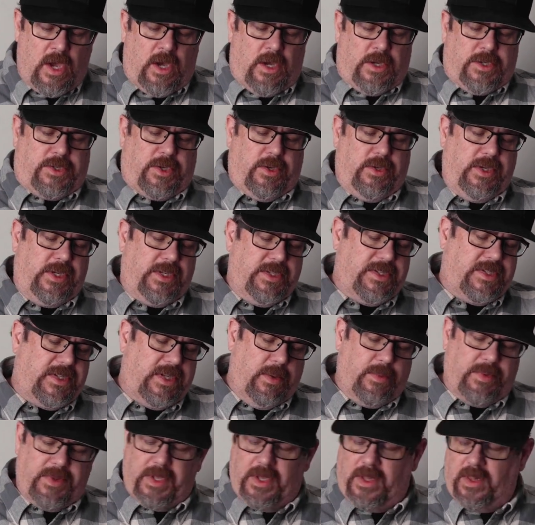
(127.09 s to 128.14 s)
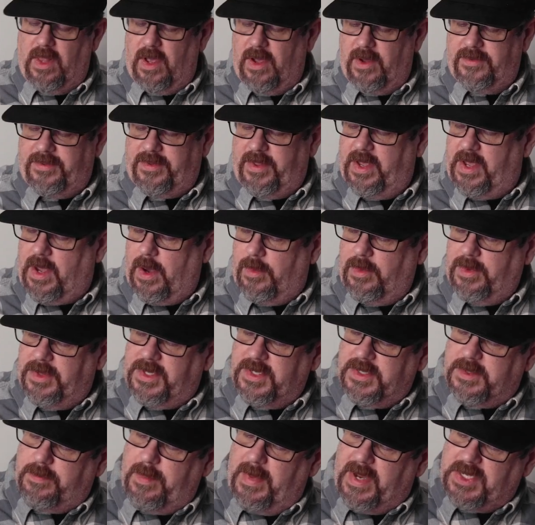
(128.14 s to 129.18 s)
So you can see with the gloves, they come with
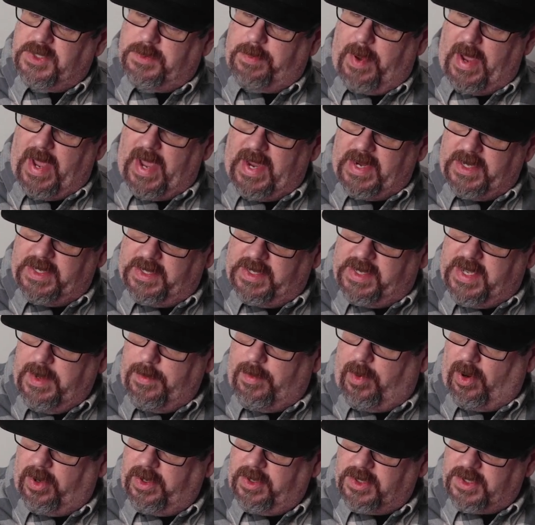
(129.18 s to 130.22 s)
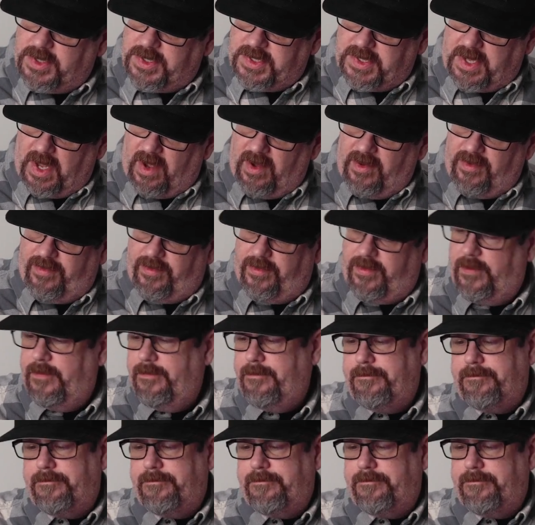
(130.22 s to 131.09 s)
this mesh bag to keep all your stuff,